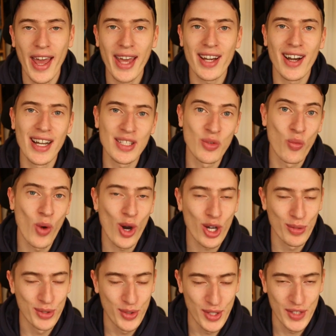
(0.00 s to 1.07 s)
Hey guys and
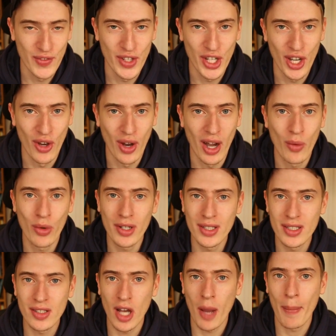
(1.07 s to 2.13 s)
welcome to this video. I want
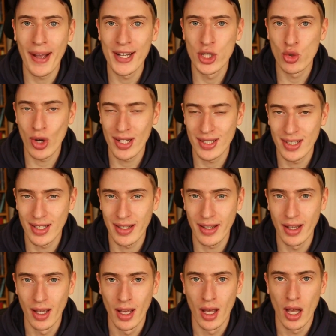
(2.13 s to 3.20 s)
to start by
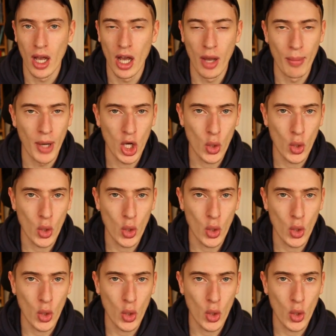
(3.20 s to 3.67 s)
addressing um,